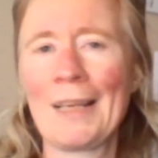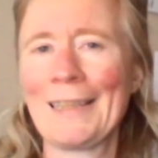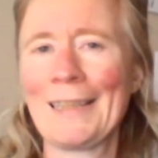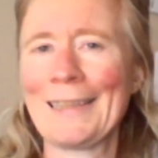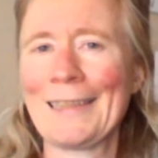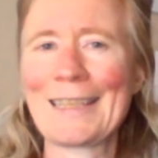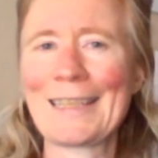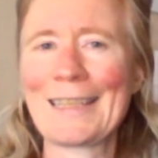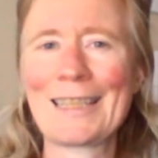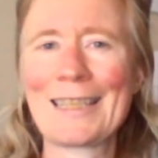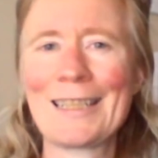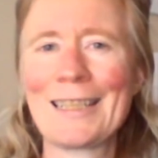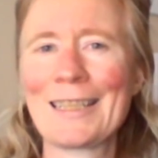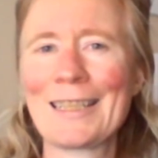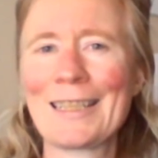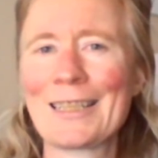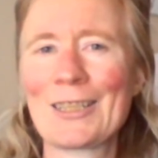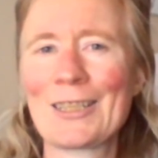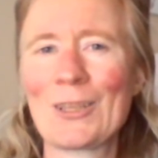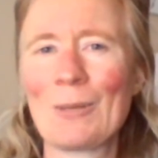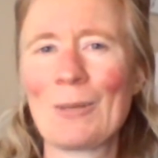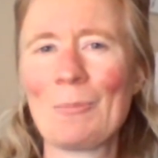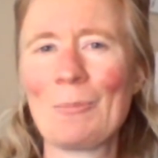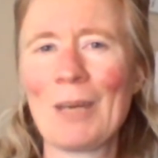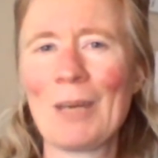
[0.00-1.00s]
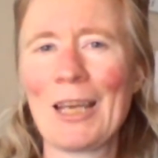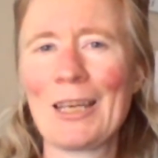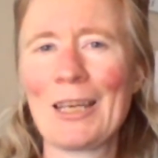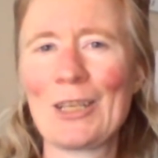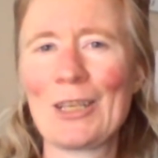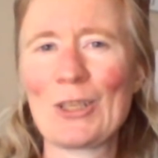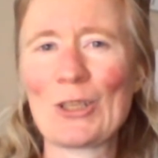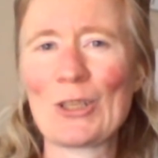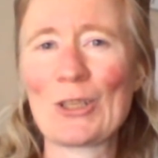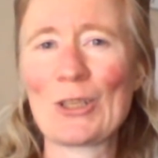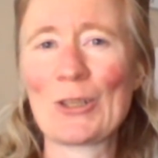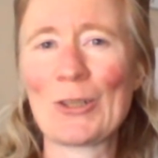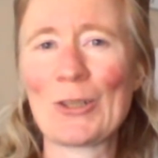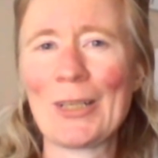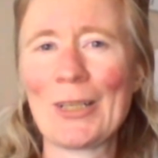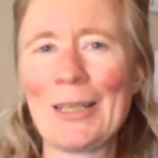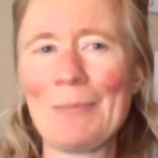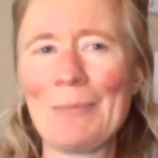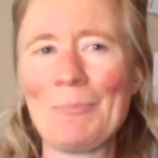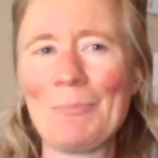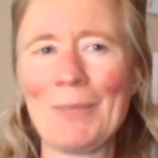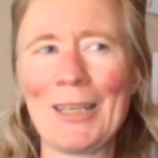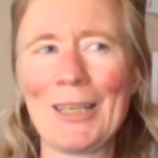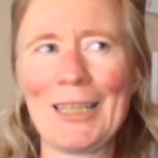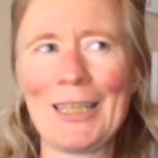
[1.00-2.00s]
listening to the
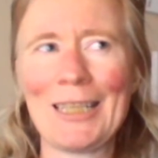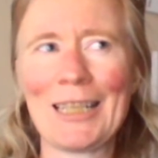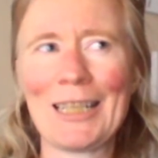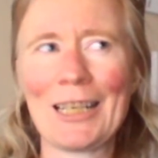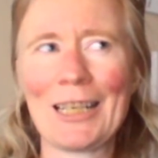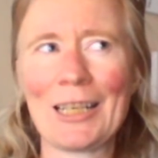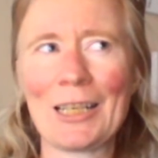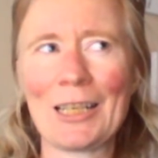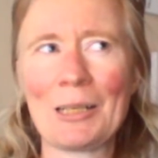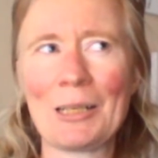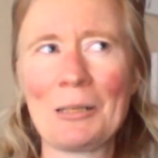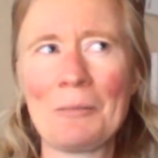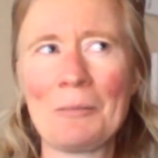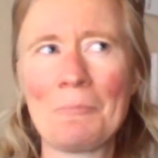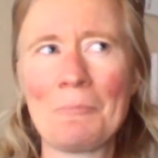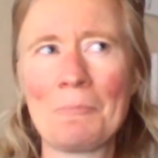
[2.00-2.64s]
mainstream media,